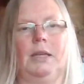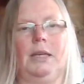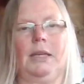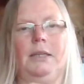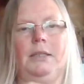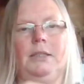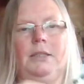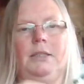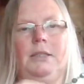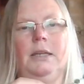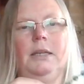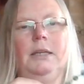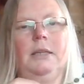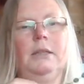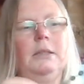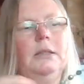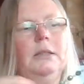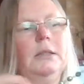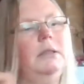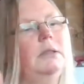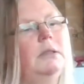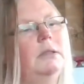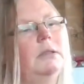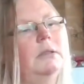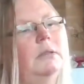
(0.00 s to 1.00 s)

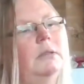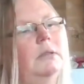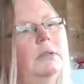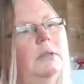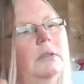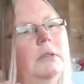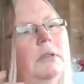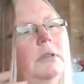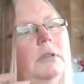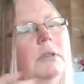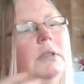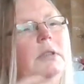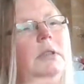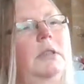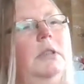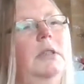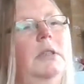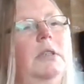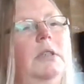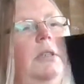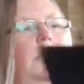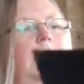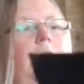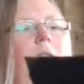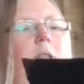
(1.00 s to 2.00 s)
danglies.
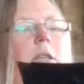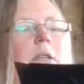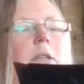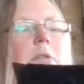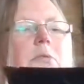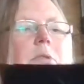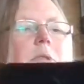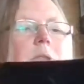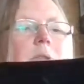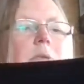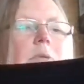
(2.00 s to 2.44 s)
So that was